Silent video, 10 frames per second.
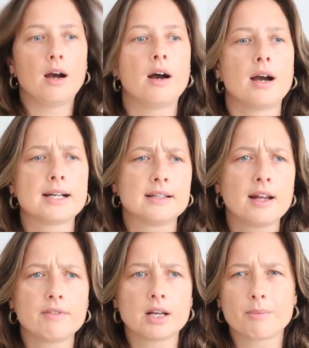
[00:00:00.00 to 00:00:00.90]
I did
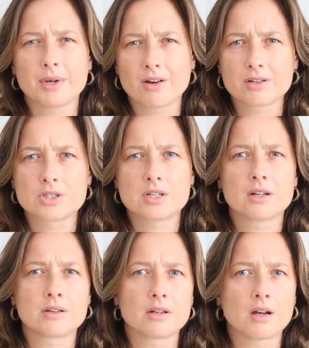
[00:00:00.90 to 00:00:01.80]
have like a biology
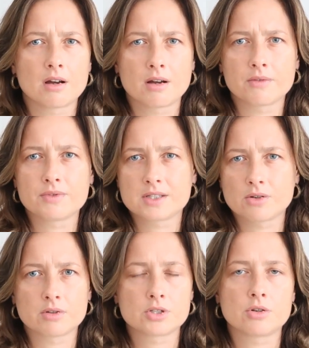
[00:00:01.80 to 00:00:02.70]
and
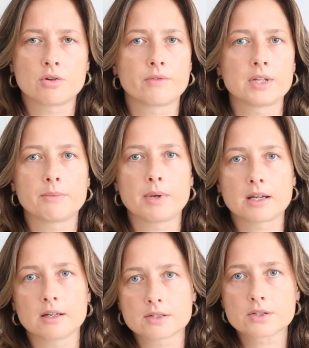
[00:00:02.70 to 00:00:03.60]
physiology and all of that
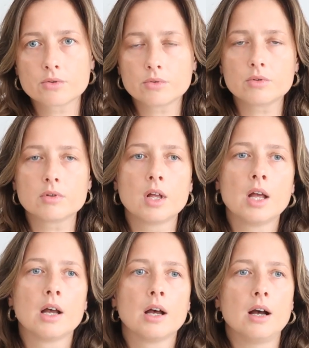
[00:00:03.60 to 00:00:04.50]
back in the school,
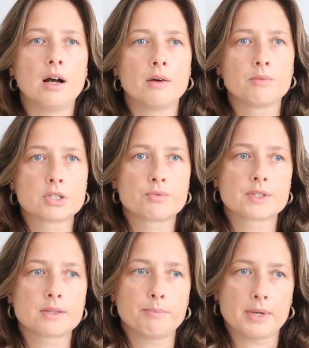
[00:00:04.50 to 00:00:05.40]
which
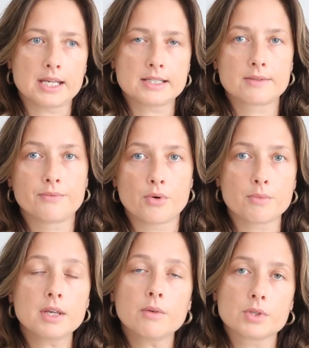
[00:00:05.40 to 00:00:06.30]
was a base for
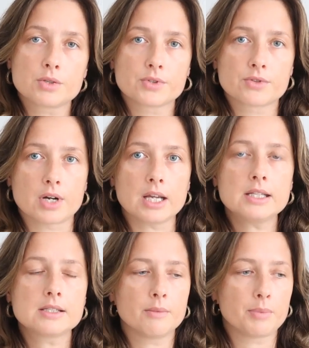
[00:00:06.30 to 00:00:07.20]
me, which was
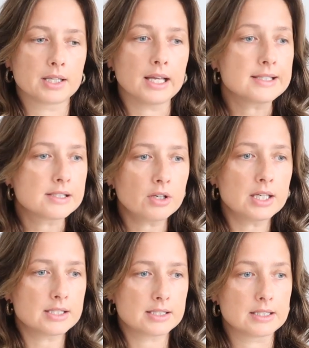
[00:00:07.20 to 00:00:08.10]
great. But as you
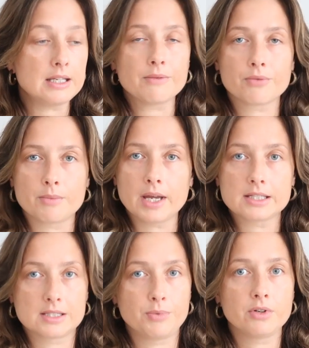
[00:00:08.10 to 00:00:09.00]
can see from my
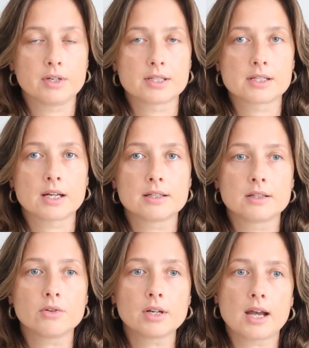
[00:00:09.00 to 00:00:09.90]
experience, I
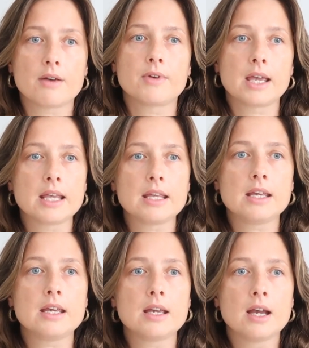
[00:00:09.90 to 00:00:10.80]
did not have
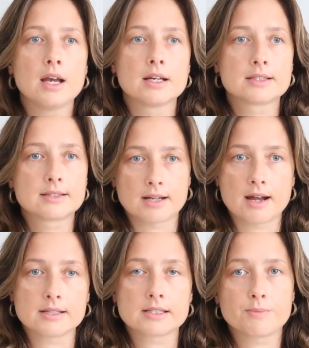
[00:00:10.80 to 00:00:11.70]
any
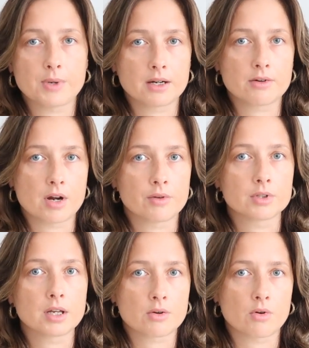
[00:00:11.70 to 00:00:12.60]
science
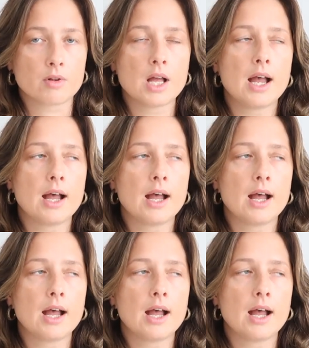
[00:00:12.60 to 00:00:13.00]
background at all.